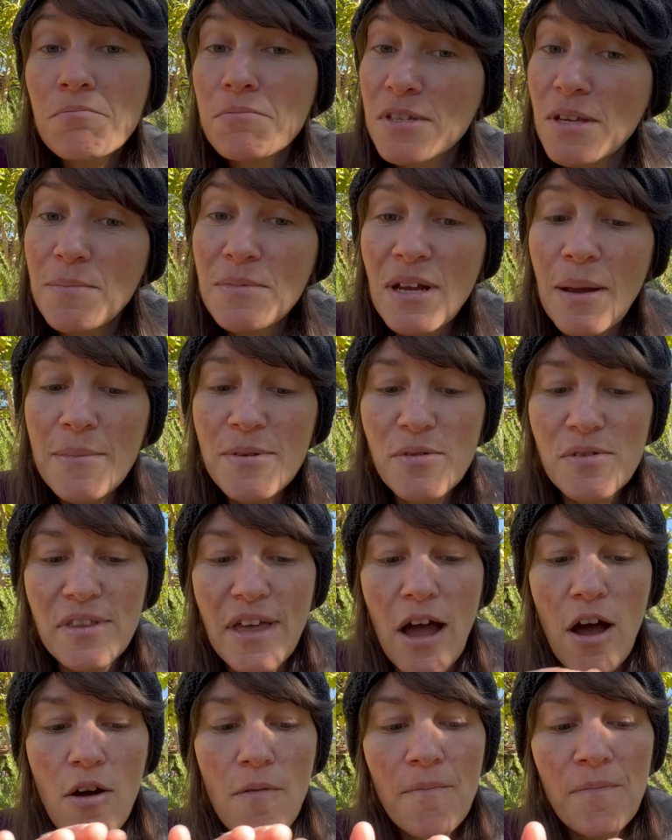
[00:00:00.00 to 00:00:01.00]
sometimes
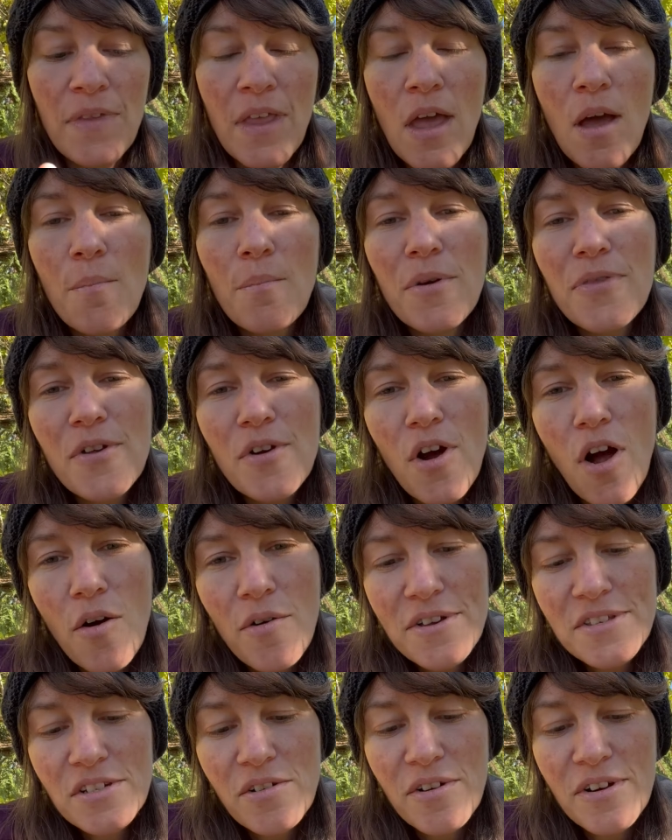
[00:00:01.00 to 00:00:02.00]
without, but they're
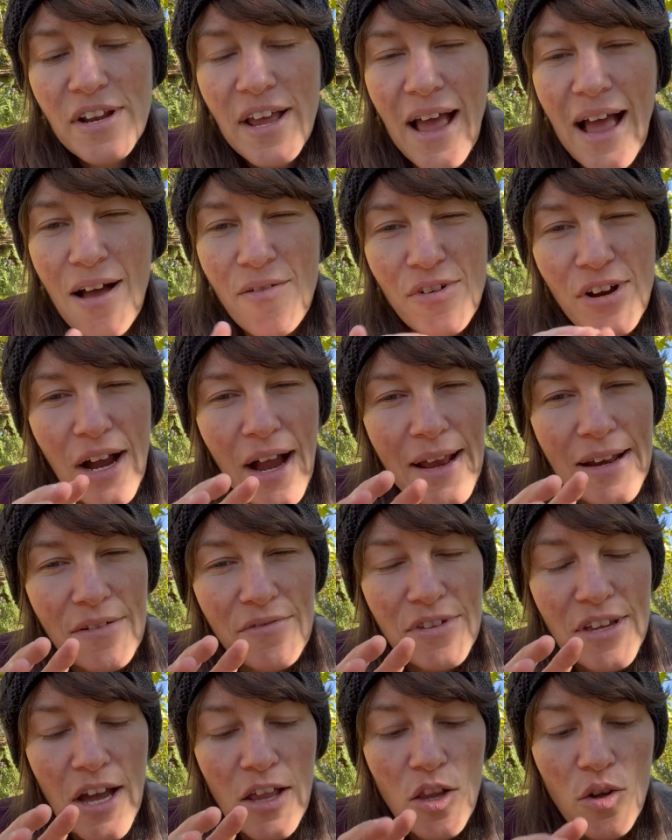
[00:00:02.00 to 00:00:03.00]
always going to have a kind
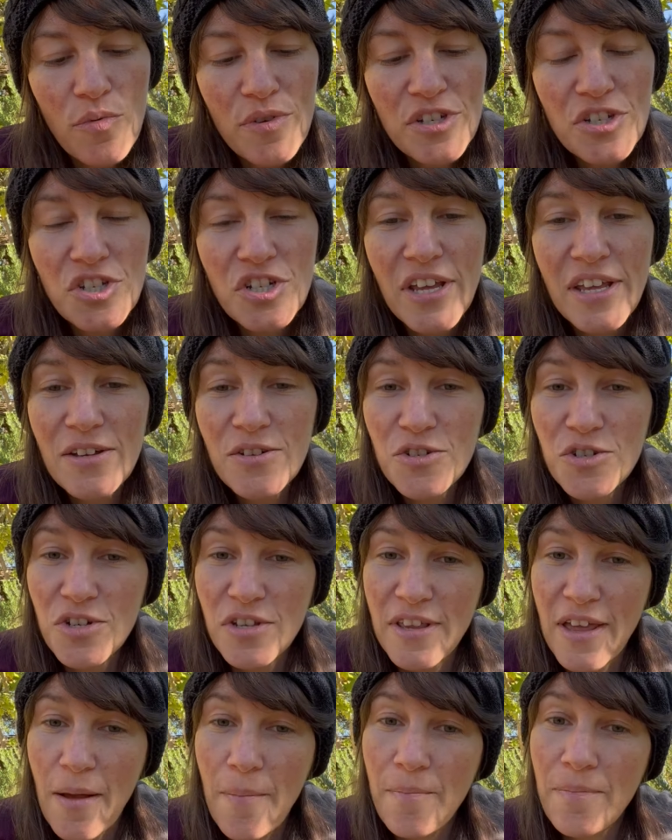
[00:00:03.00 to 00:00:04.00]
of yellowish tinge
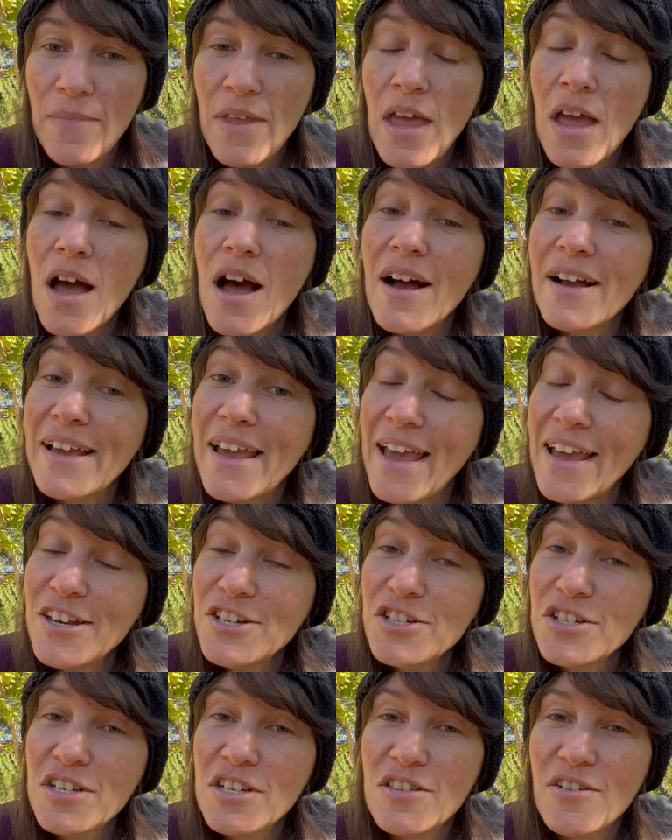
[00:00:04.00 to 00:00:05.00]
to them.
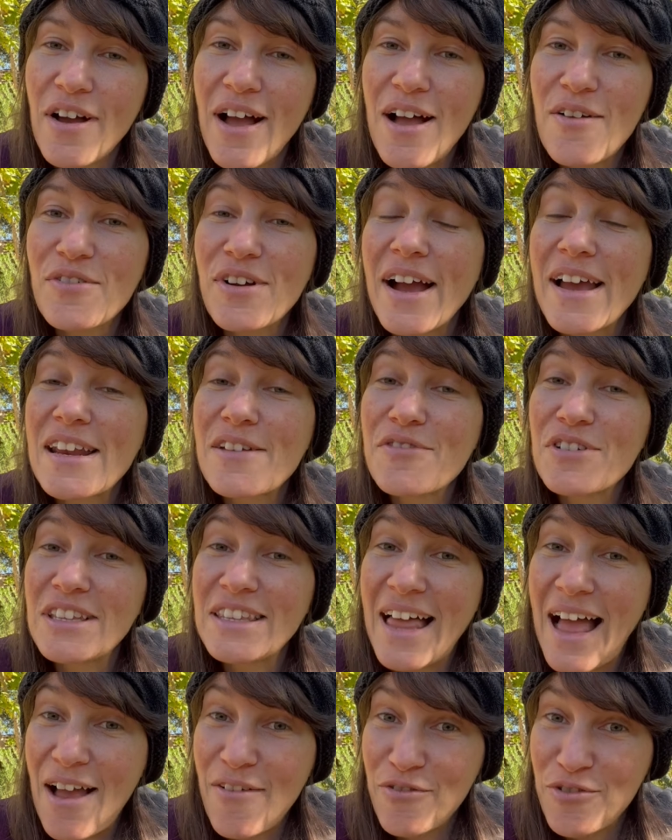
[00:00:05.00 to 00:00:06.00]
Occasionally they'll have kind of a
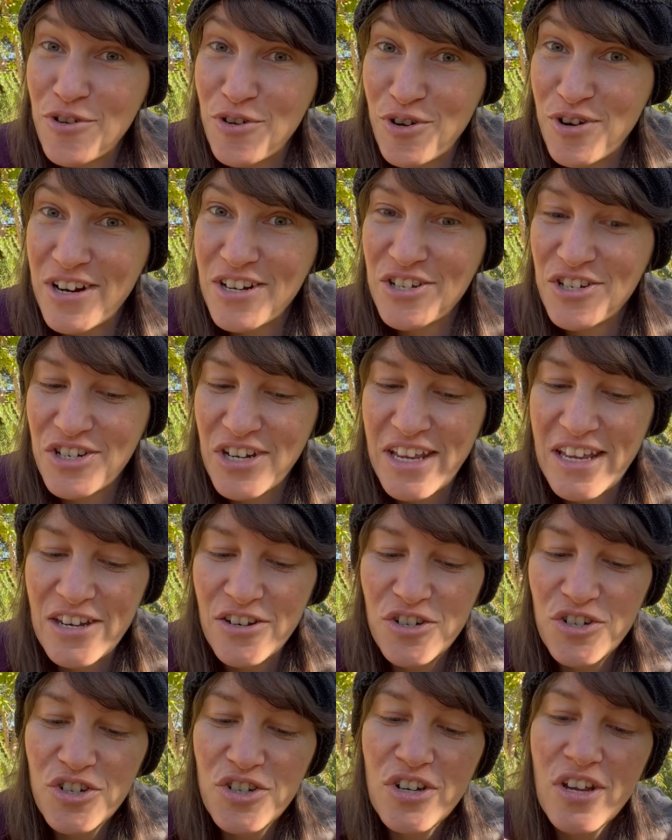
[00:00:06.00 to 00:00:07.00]
lavenderish
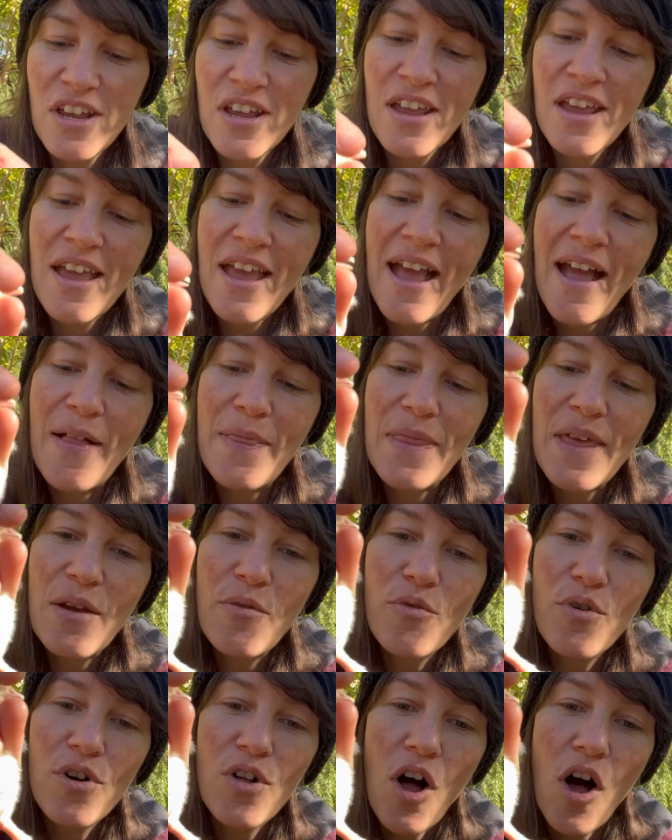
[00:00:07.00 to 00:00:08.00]
tinge, and they
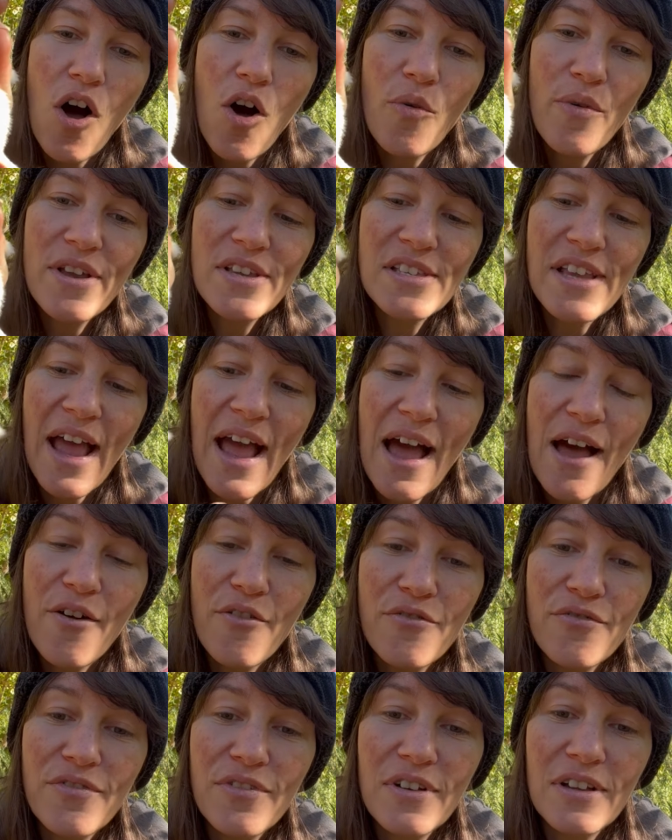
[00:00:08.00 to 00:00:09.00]
will always
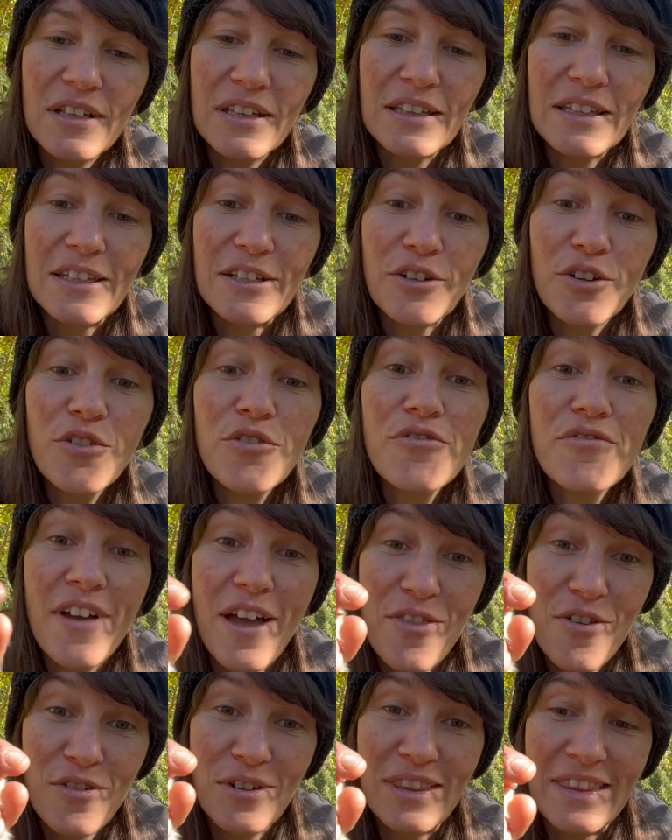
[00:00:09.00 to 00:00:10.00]
have little
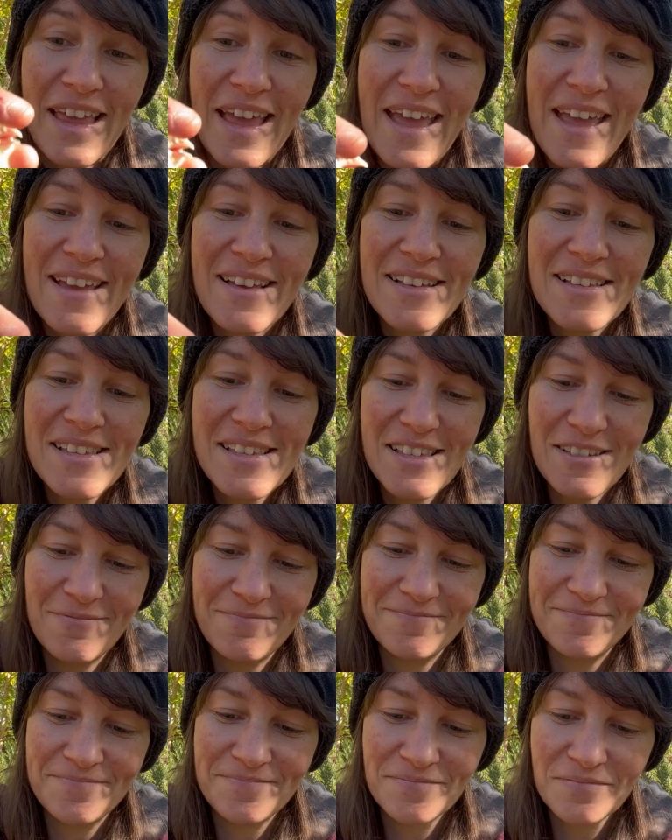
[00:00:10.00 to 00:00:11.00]
feathered legs.
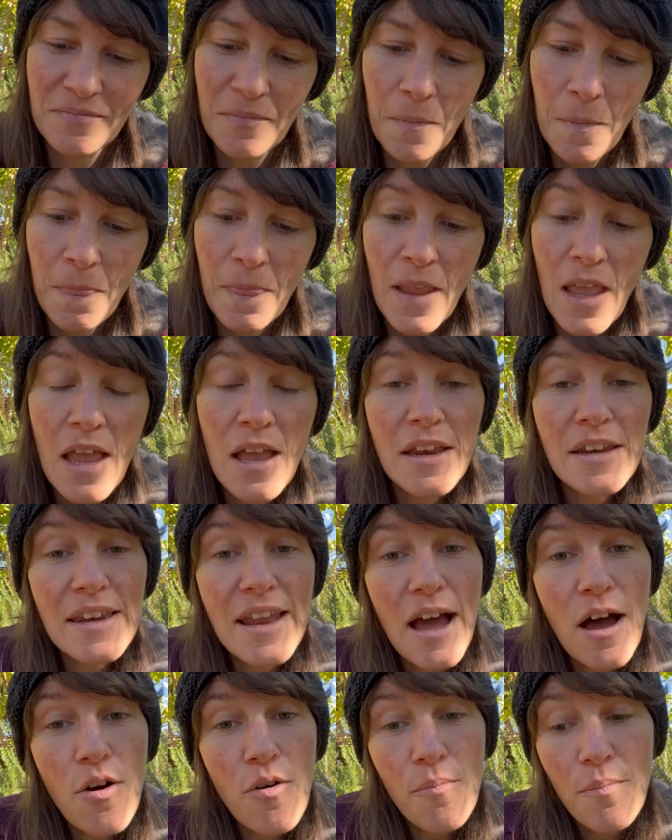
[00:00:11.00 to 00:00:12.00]

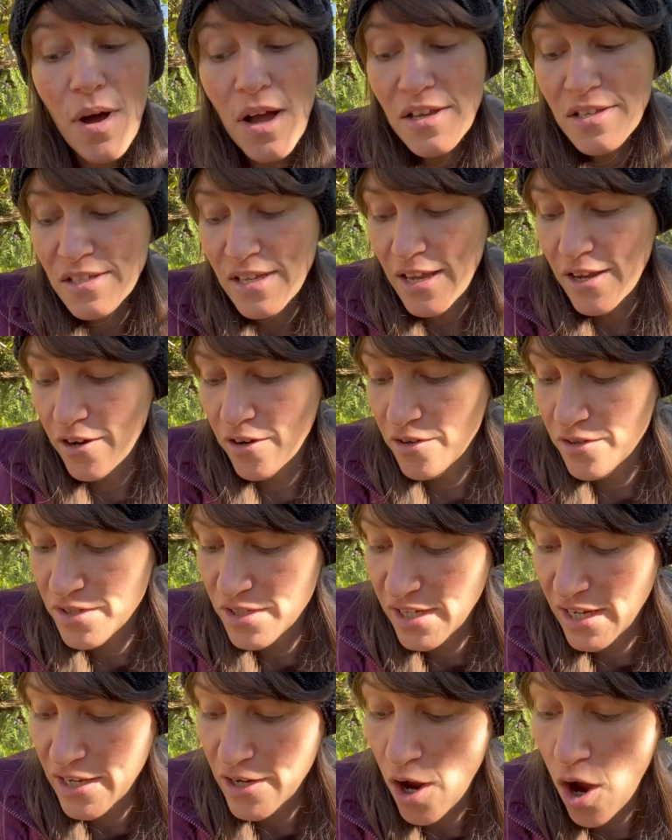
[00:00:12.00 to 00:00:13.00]
Now, moss
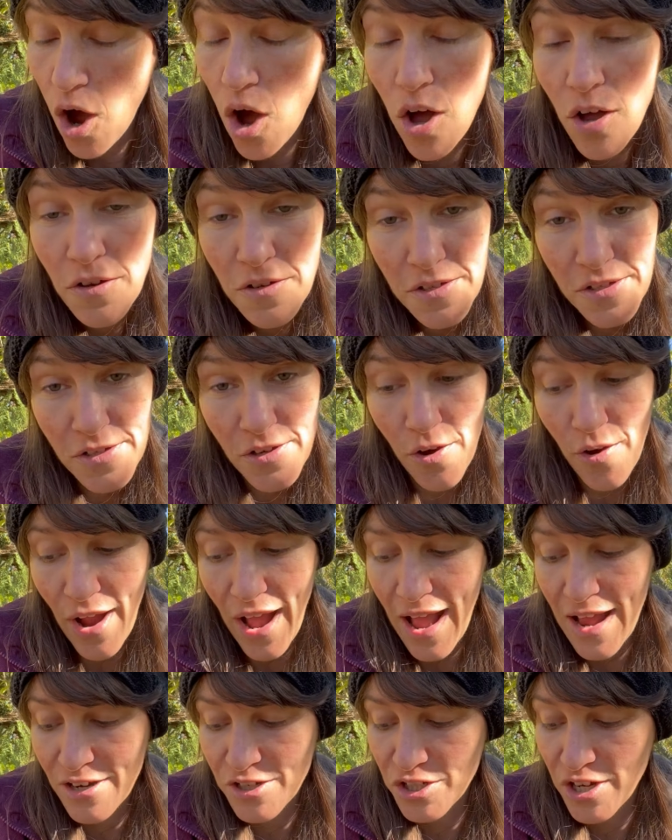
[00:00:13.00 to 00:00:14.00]
eggers can also
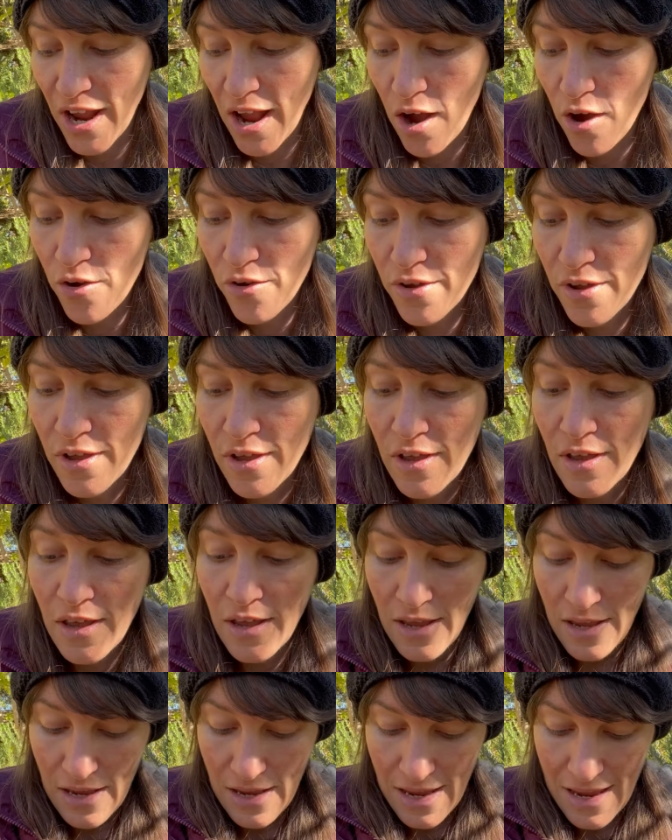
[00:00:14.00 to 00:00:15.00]
hatch out
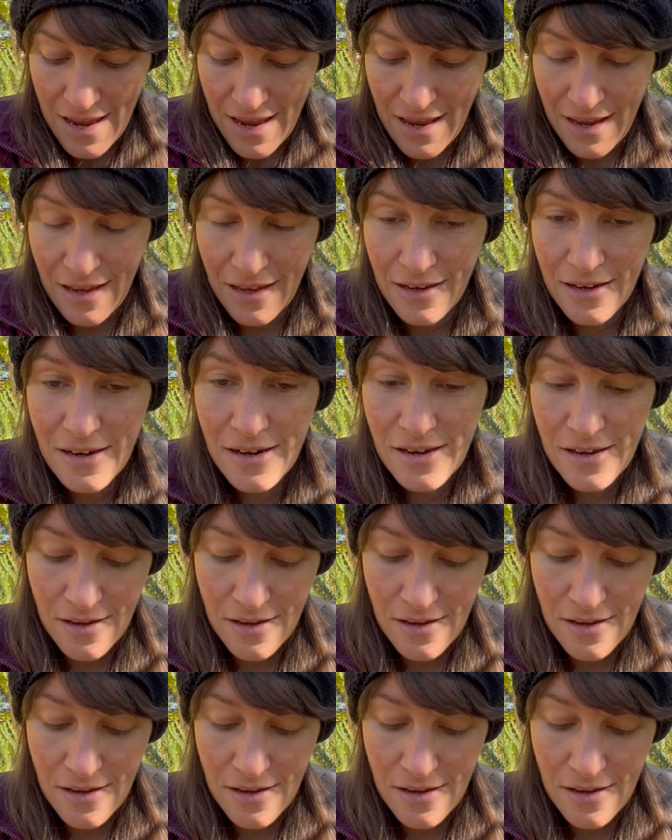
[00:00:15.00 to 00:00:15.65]
in